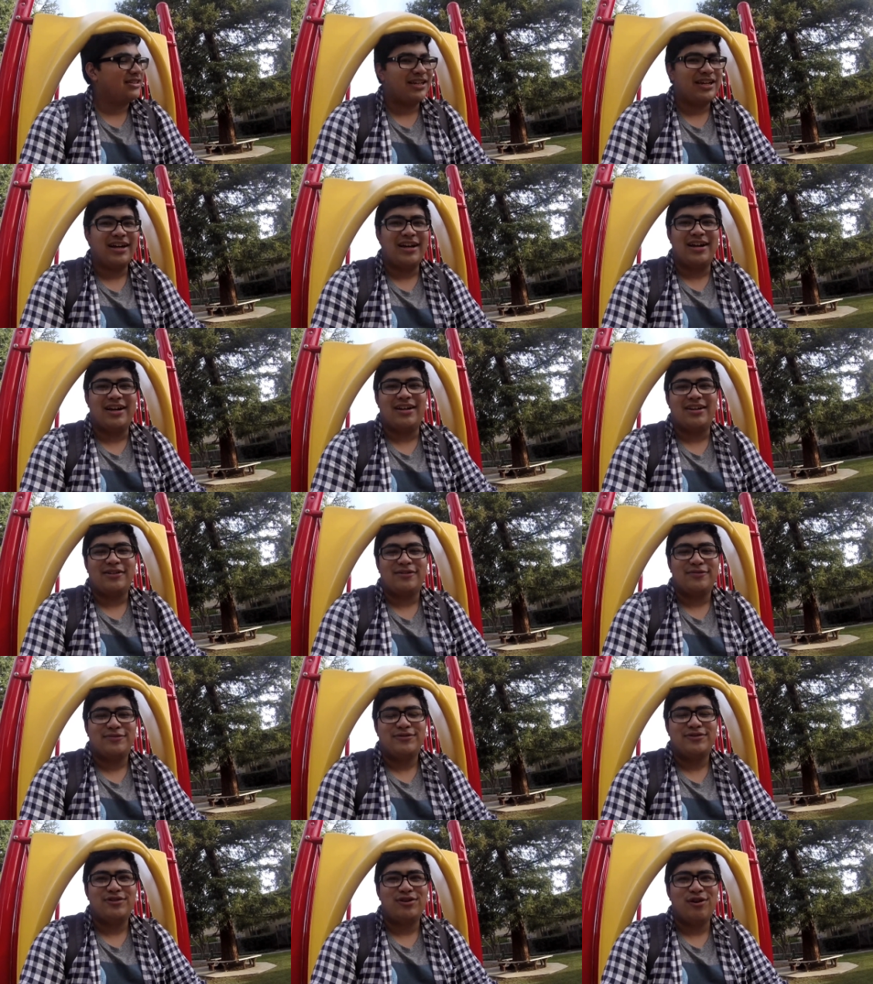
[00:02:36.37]
Yeah,
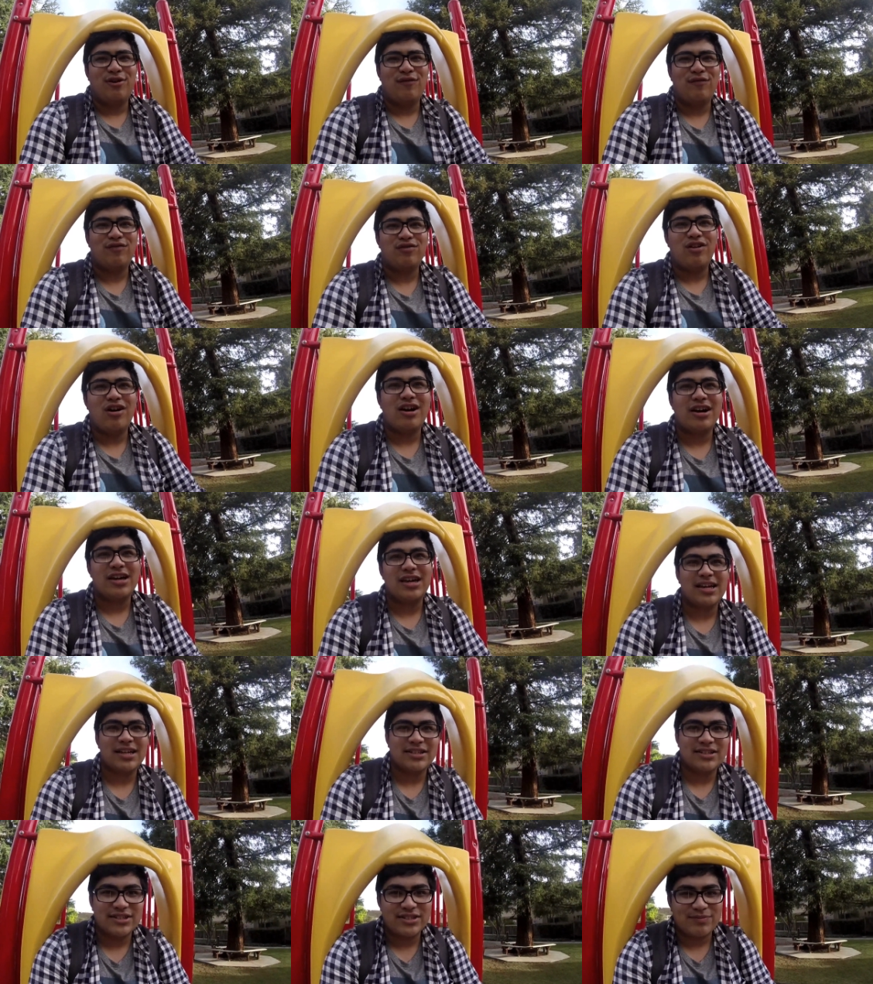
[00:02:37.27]
so
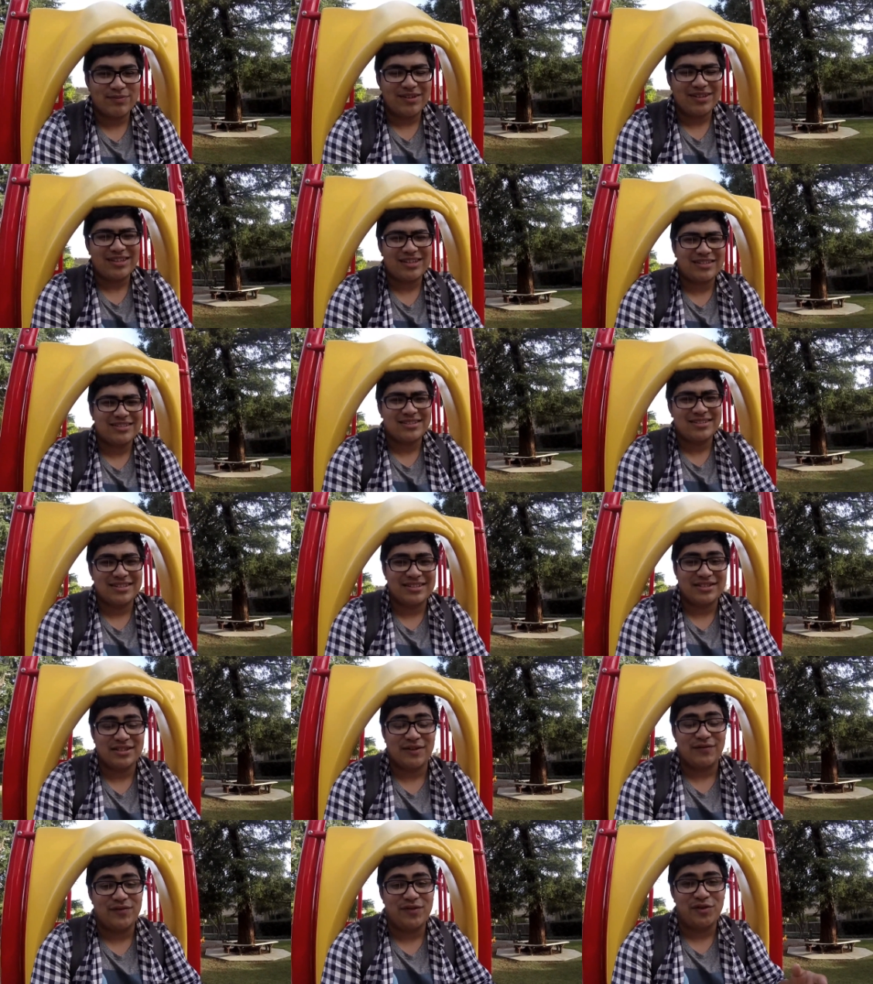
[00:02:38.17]
vlogging just mainly
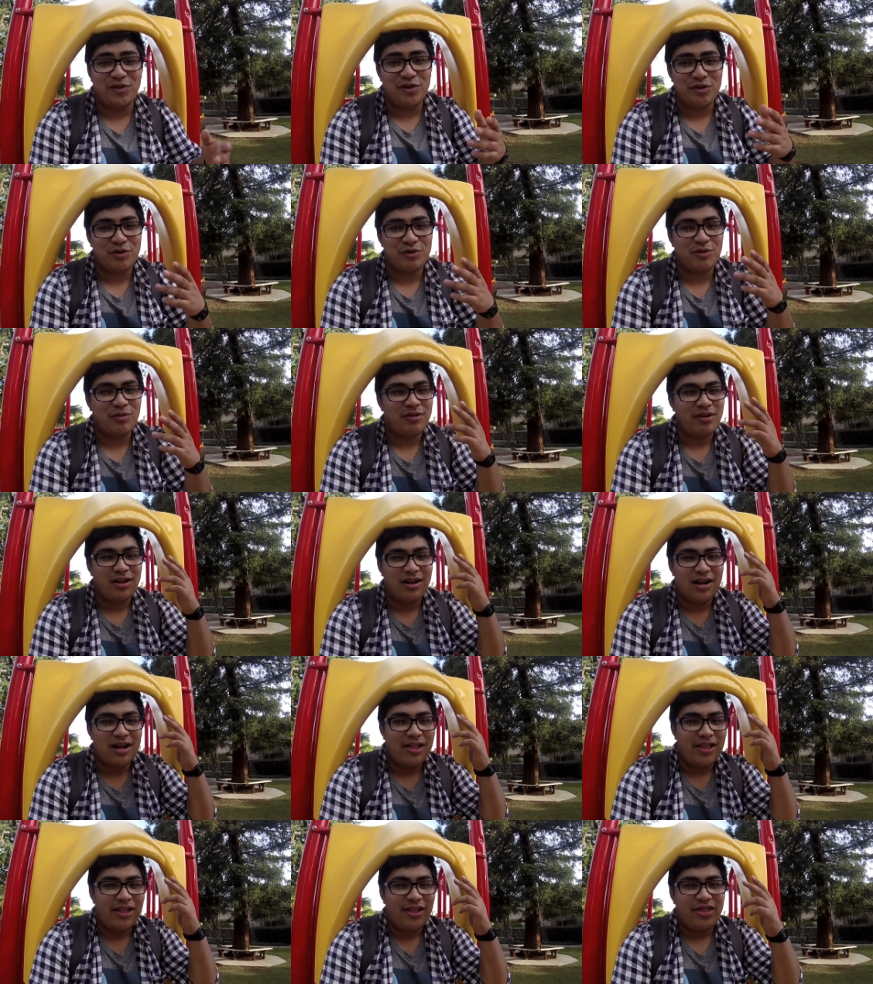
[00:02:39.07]
consists of you,
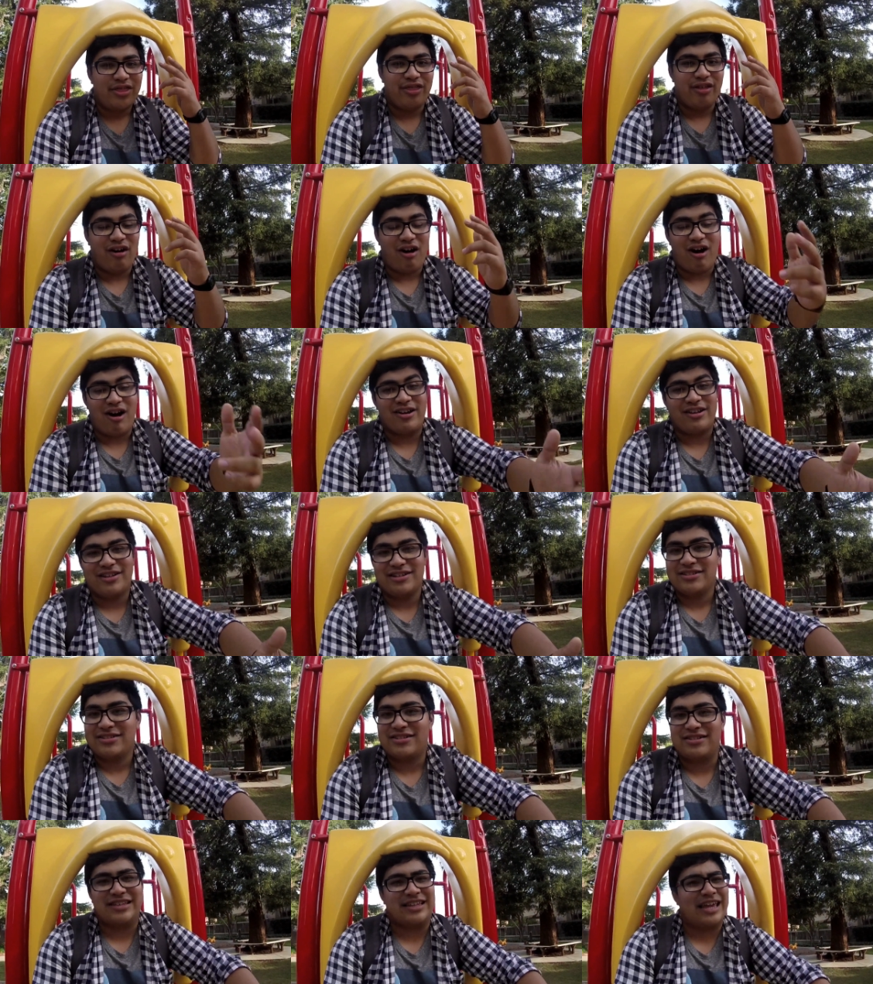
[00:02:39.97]
the
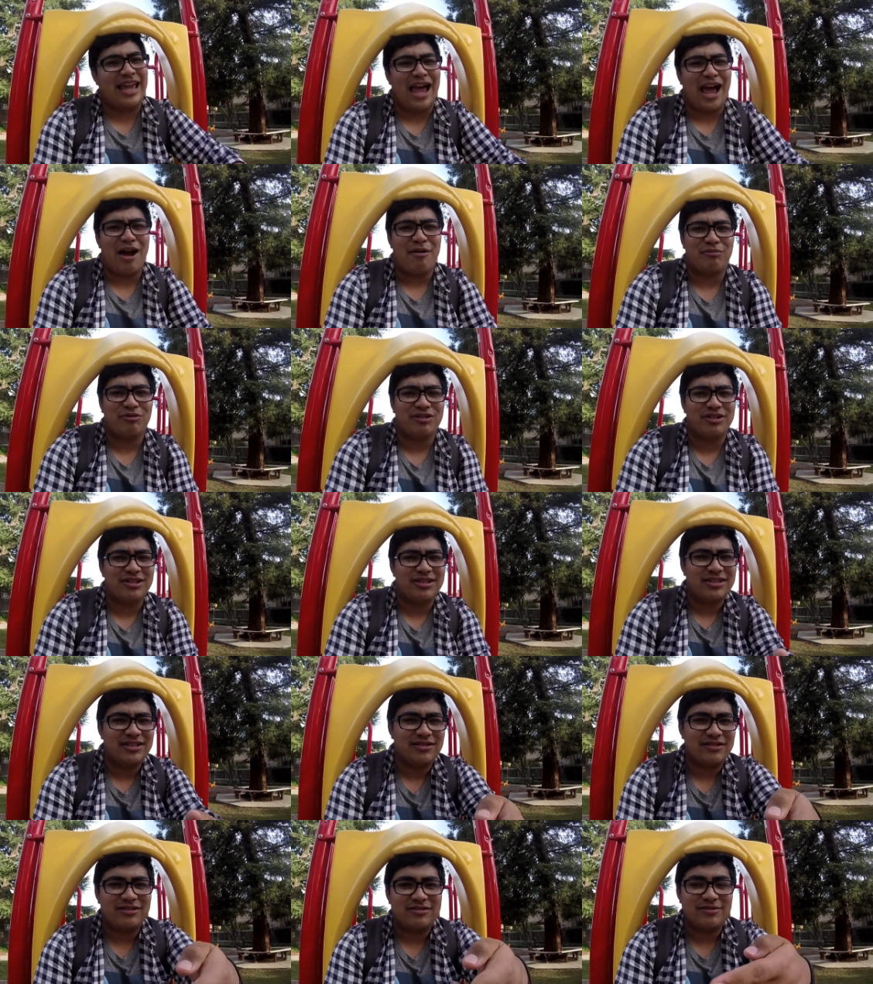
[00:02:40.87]
audience, the
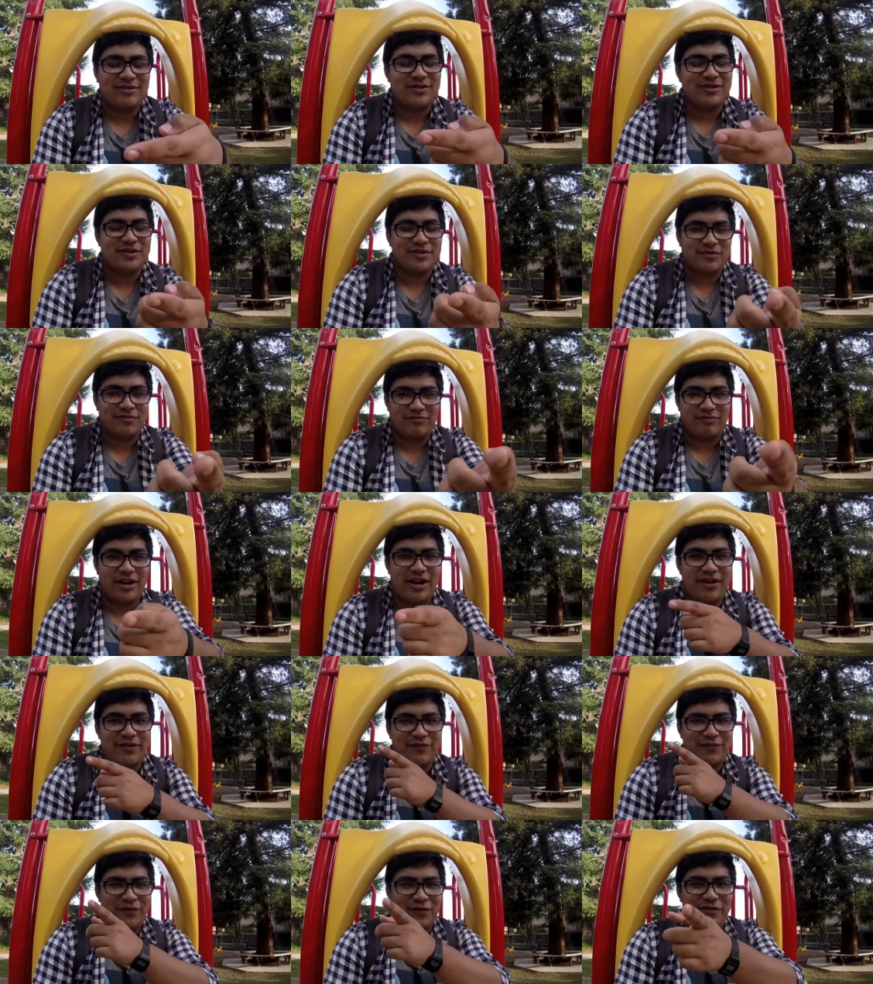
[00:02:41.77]
camera, which is
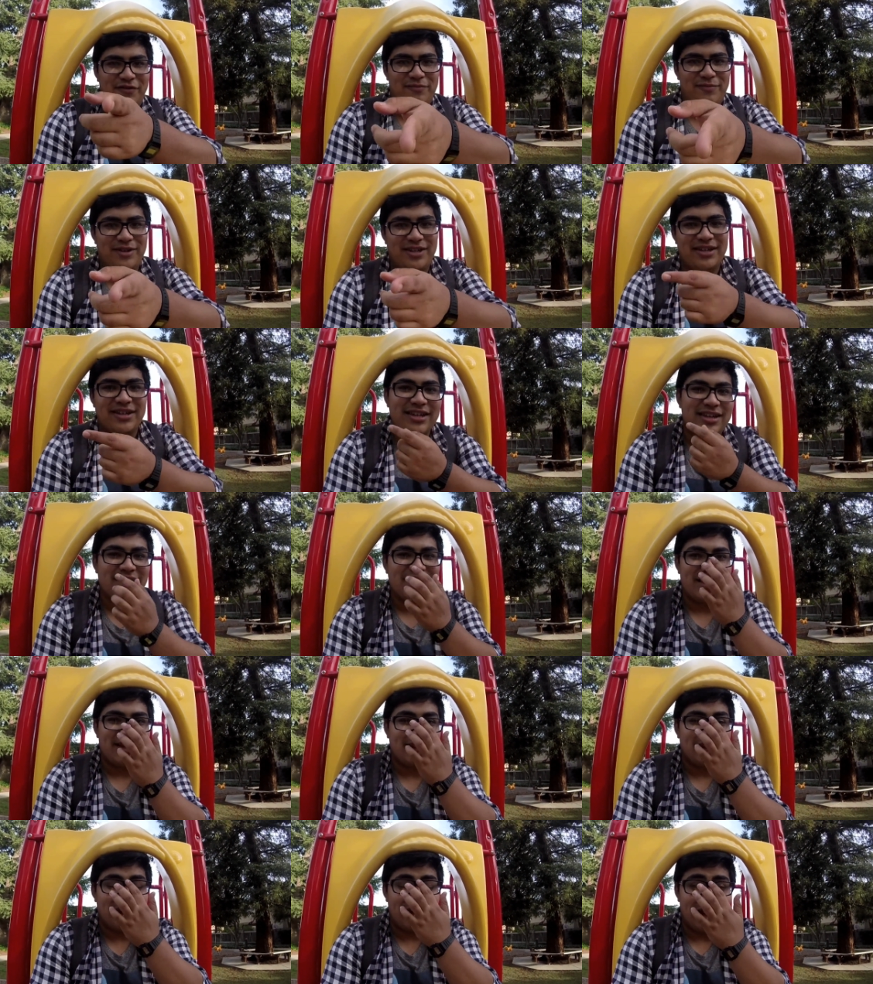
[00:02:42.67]
right in front of me,
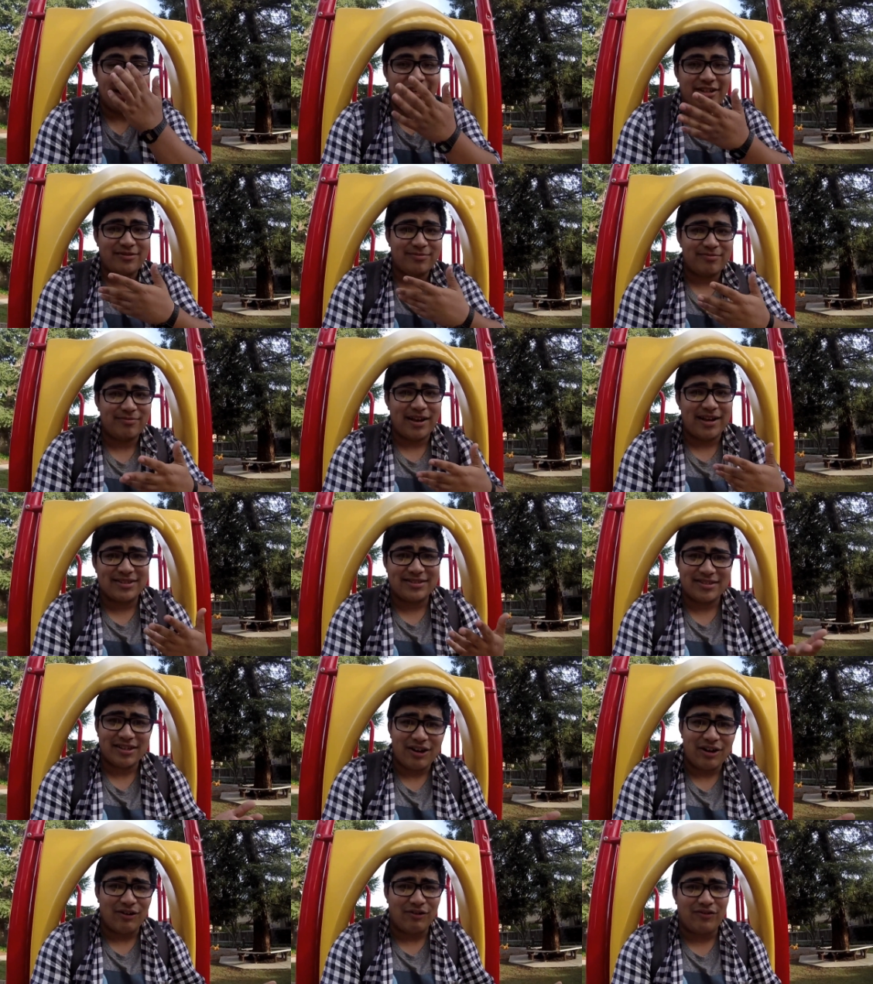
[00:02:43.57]
and
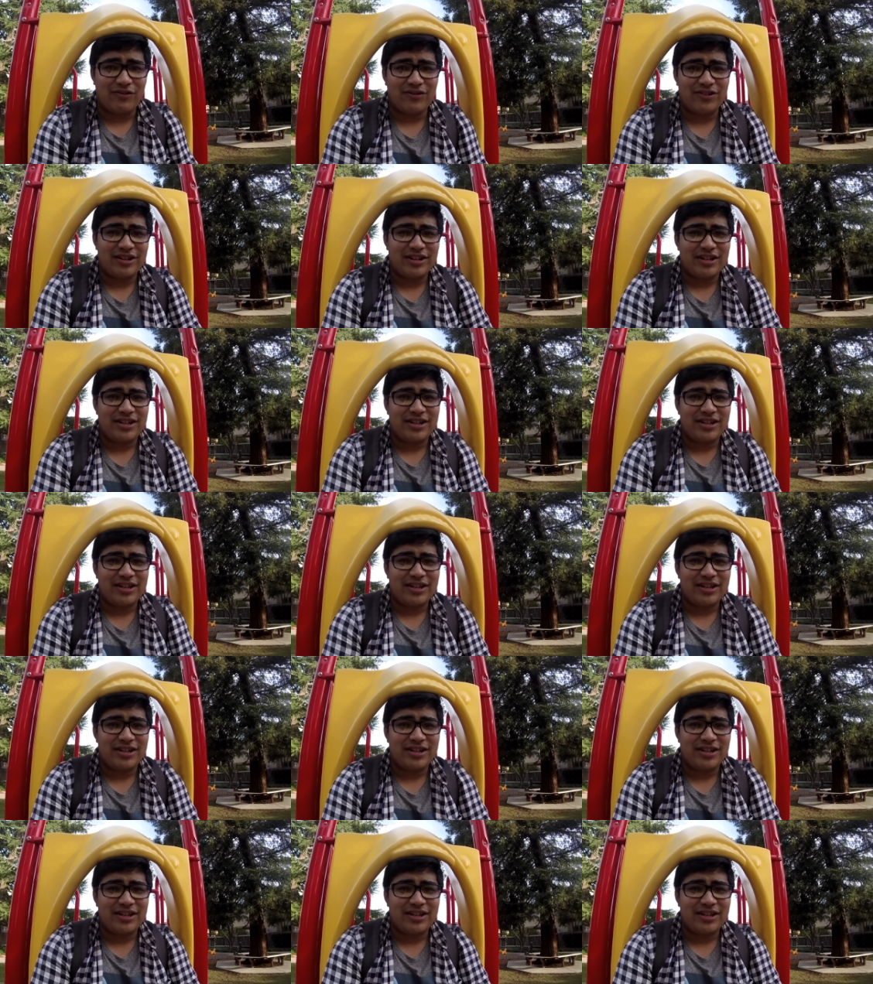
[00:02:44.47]
myself.